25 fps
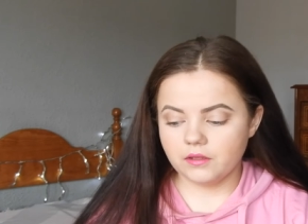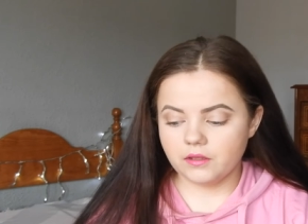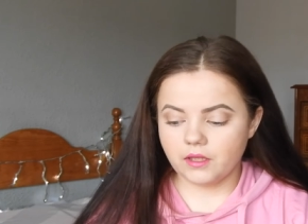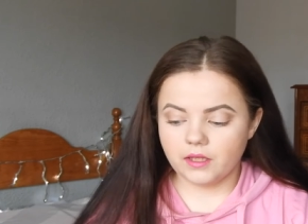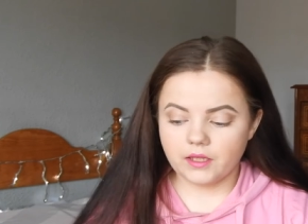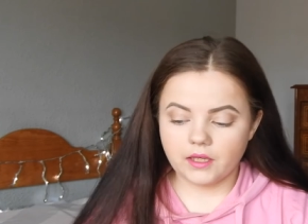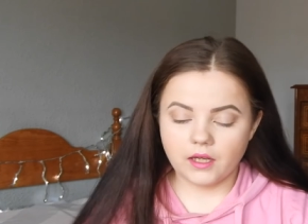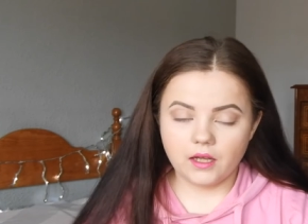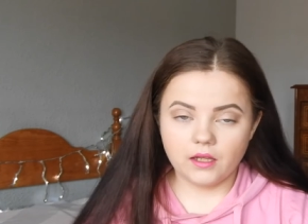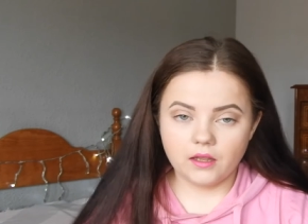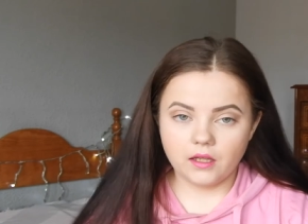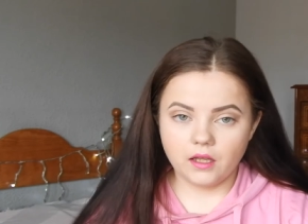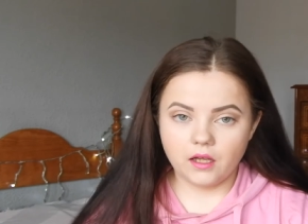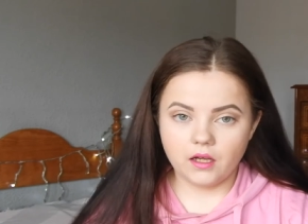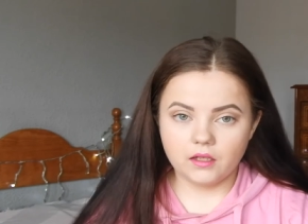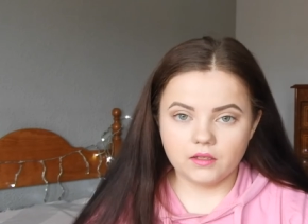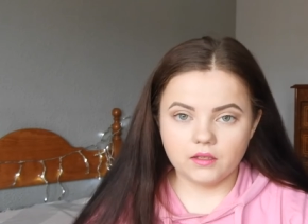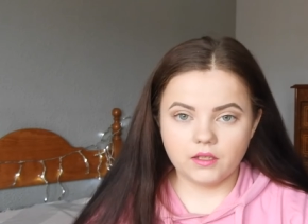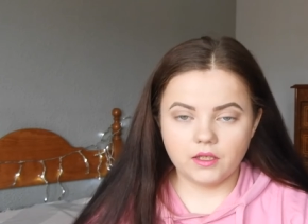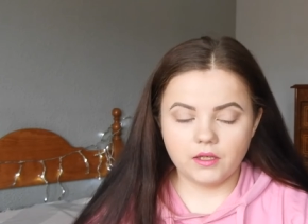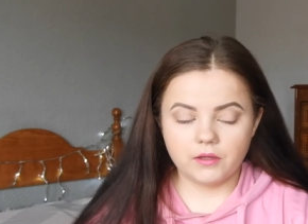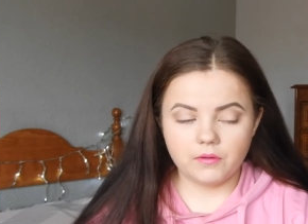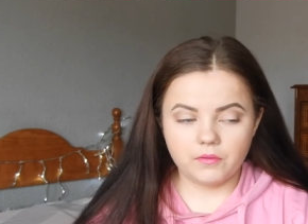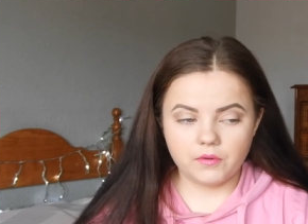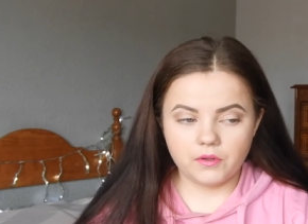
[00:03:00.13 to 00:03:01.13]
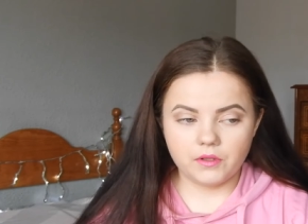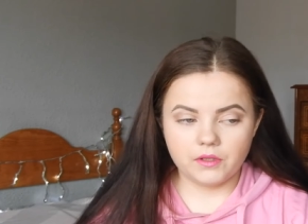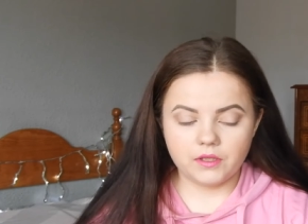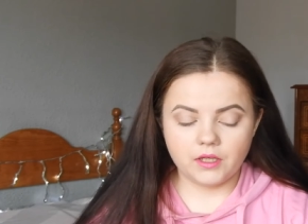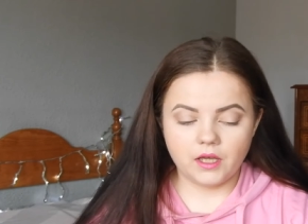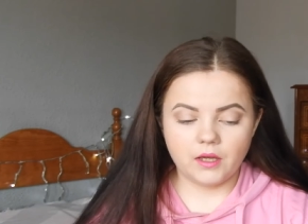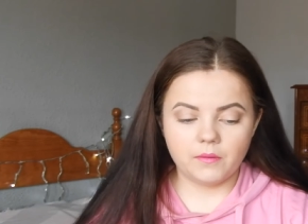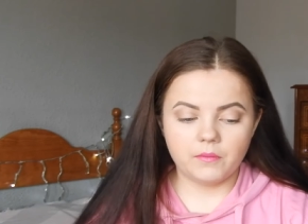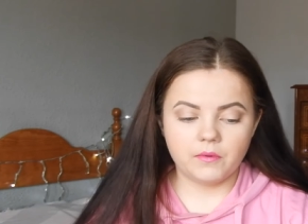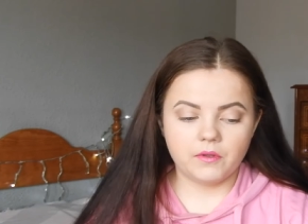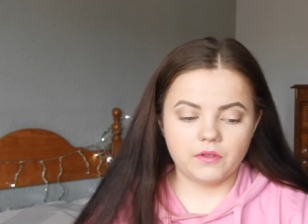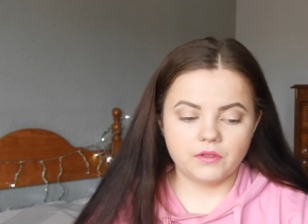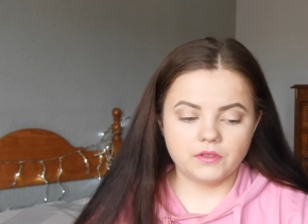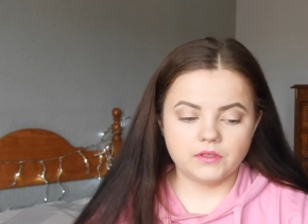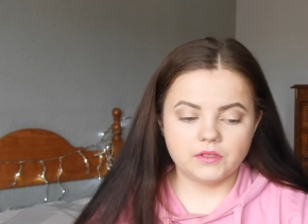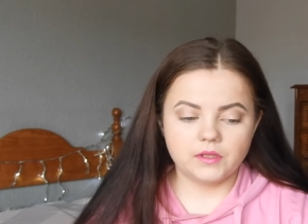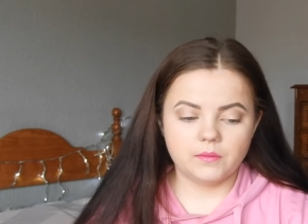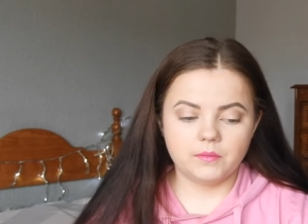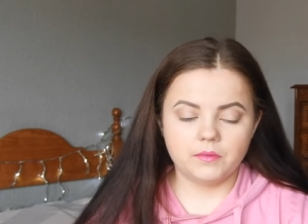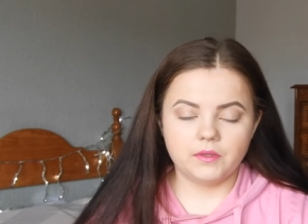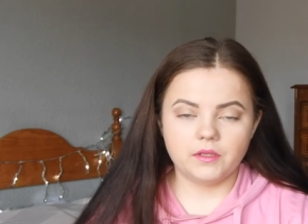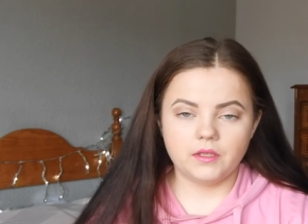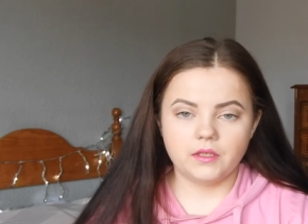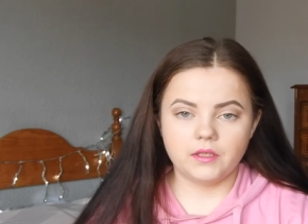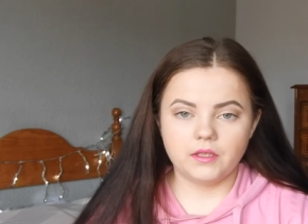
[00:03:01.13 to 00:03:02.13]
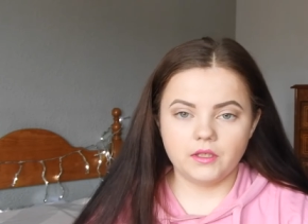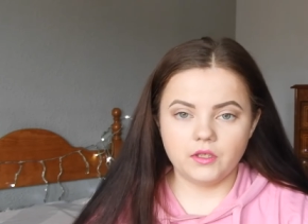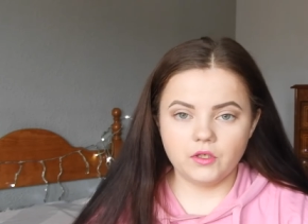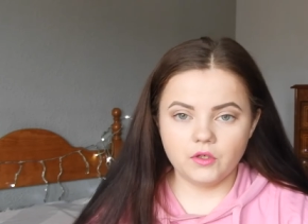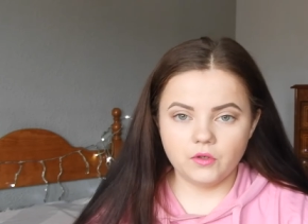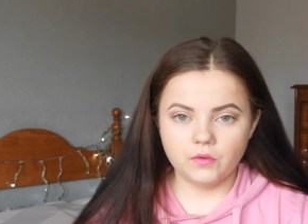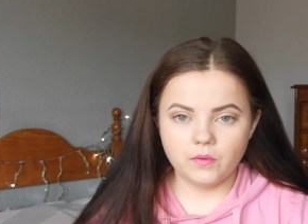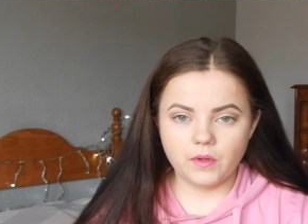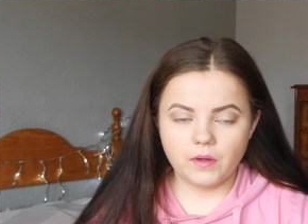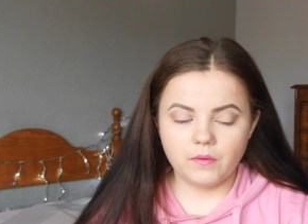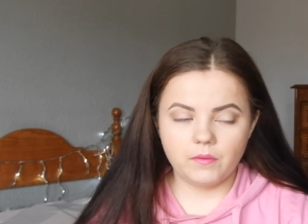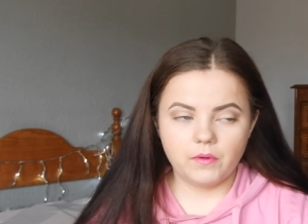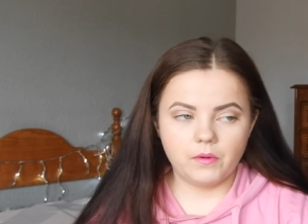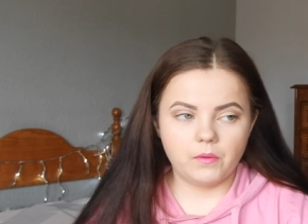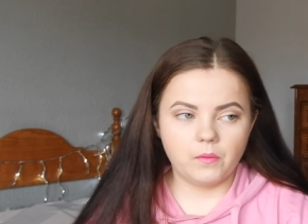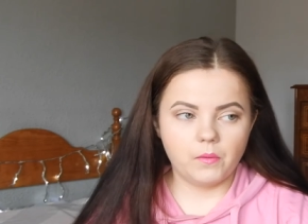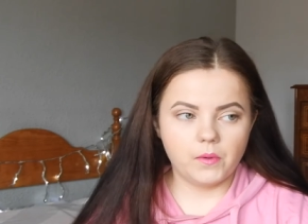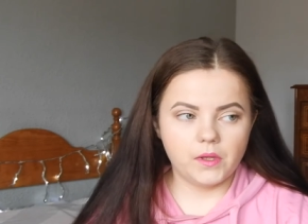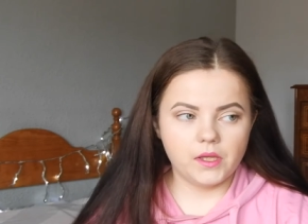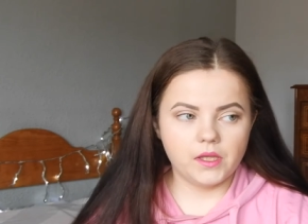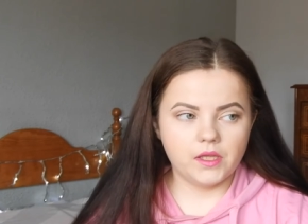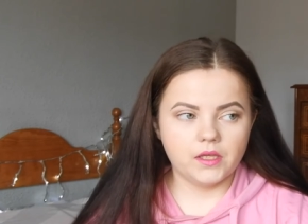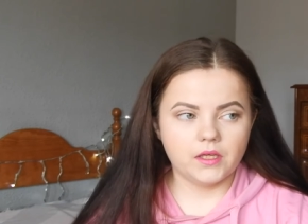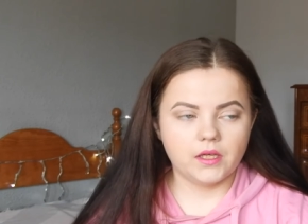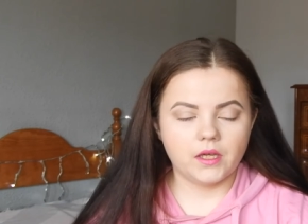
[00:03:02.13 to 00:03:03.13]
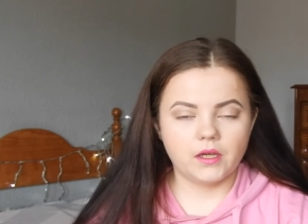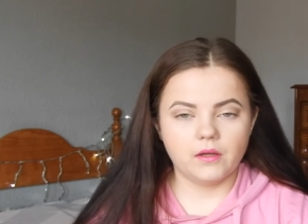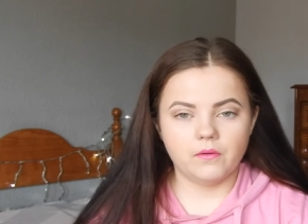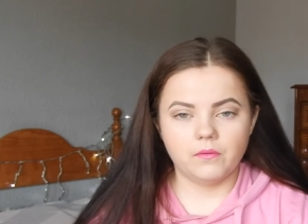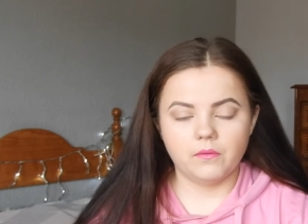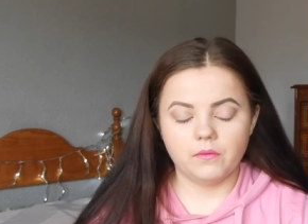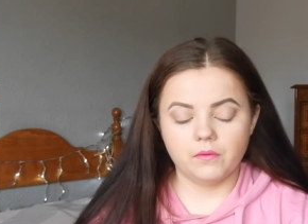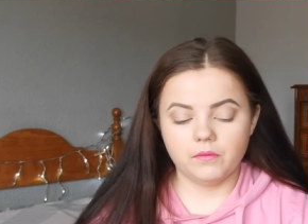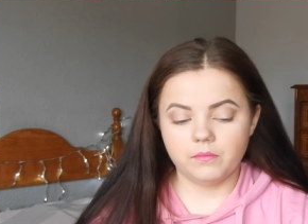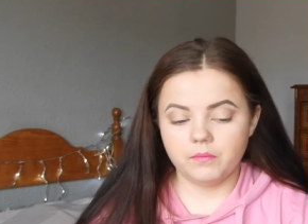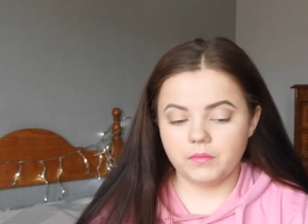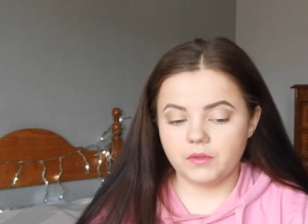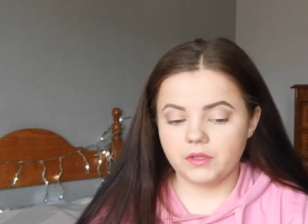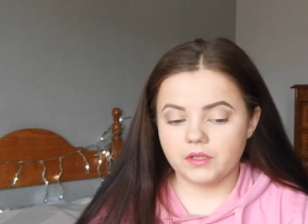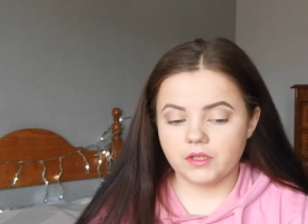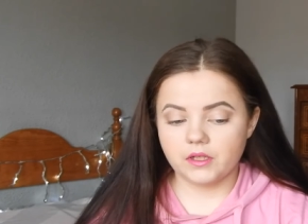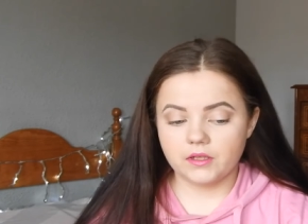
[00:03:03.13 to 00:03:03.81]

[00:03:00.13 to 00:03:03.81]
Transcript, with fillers: like a lot every time learn something new every week be